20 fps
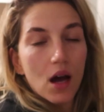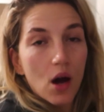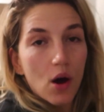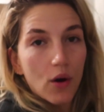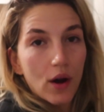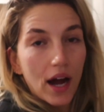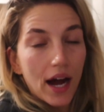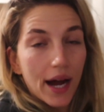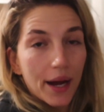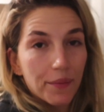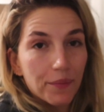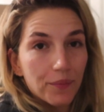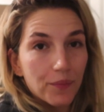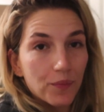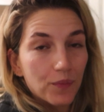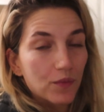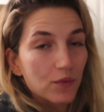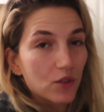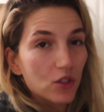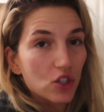Okay,
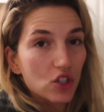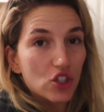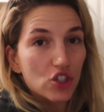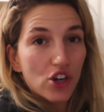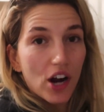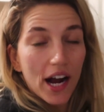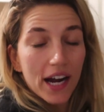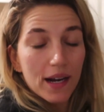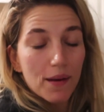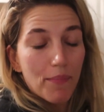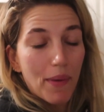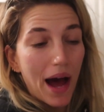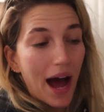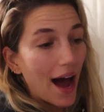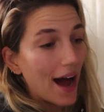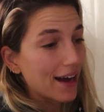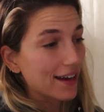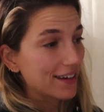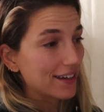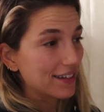trying to
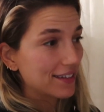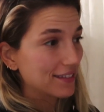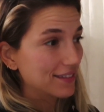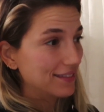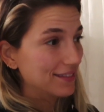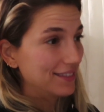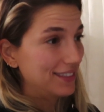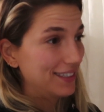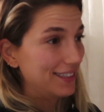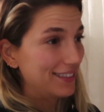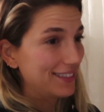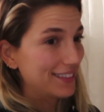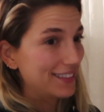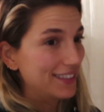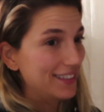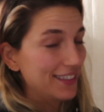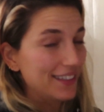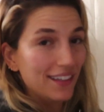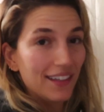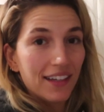pack.
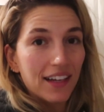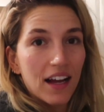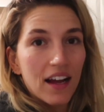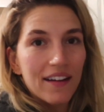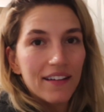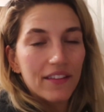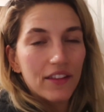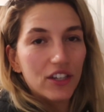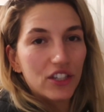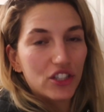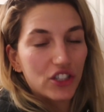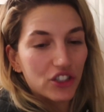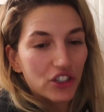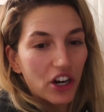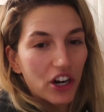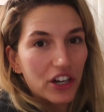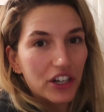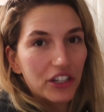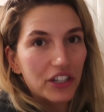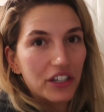The
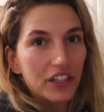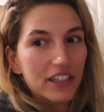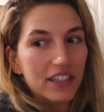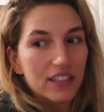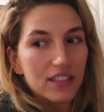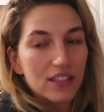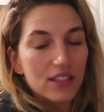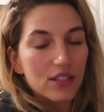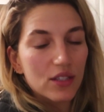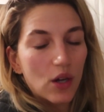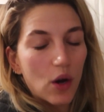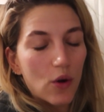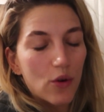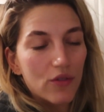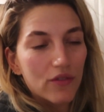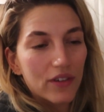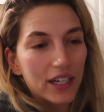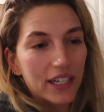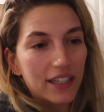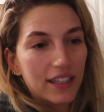struggle is so
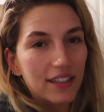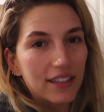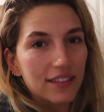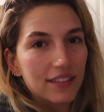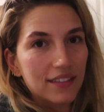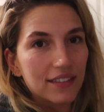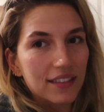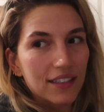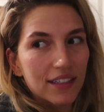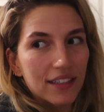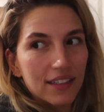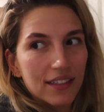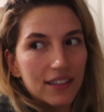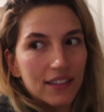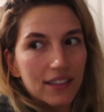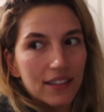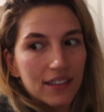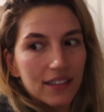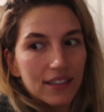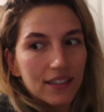real.
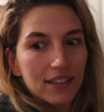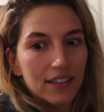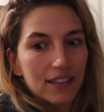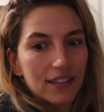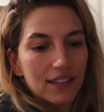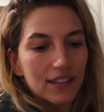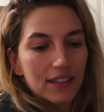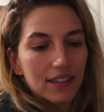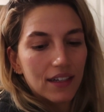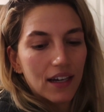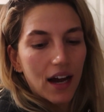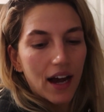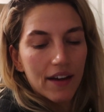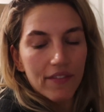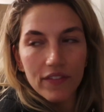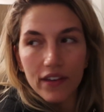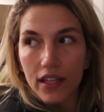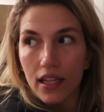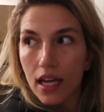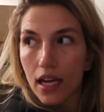I
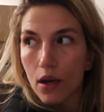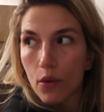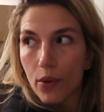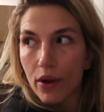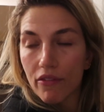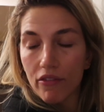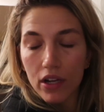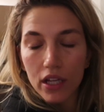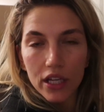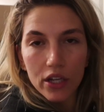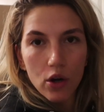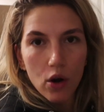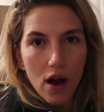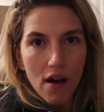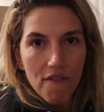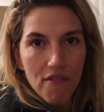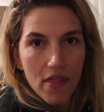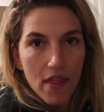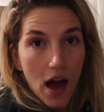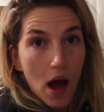feel like we really don't
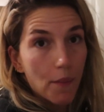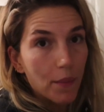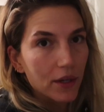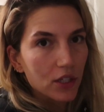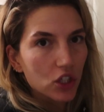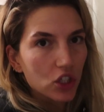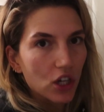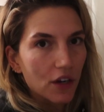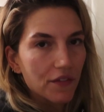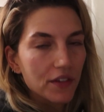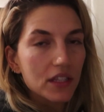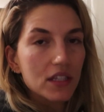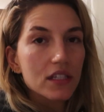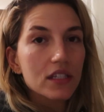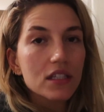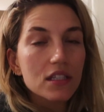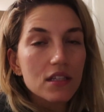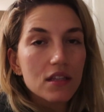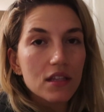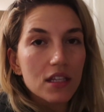have that much stuff in
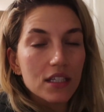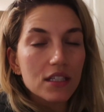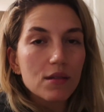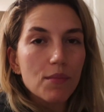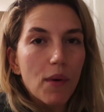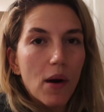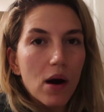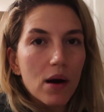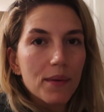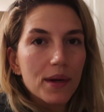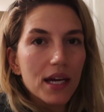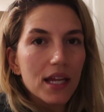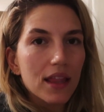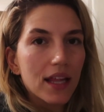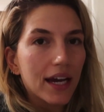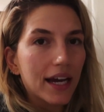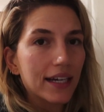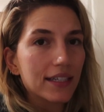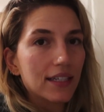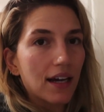this apartment.
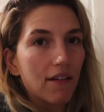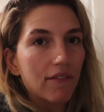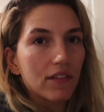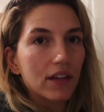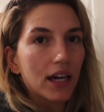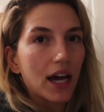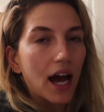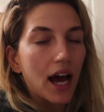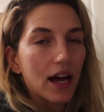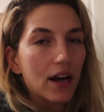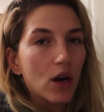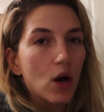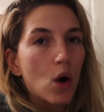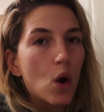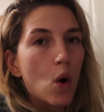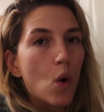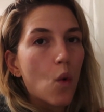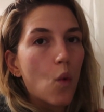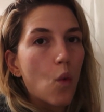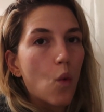Like, I definitely had
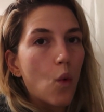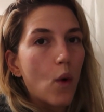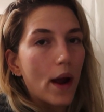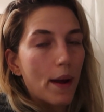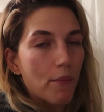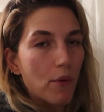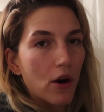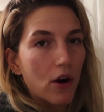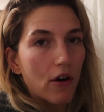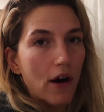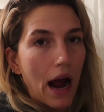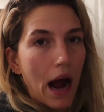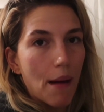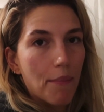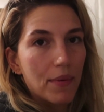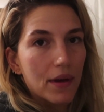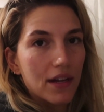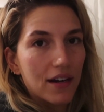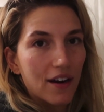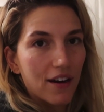way more
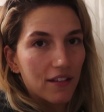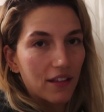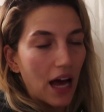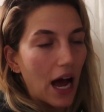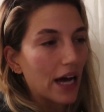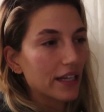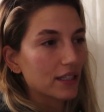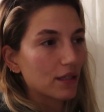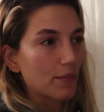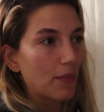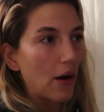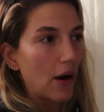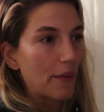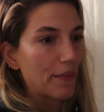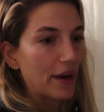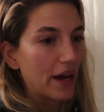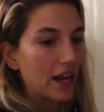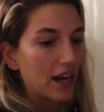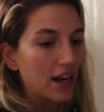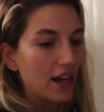crap in our last
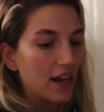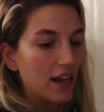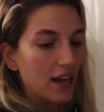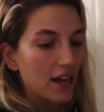apartment,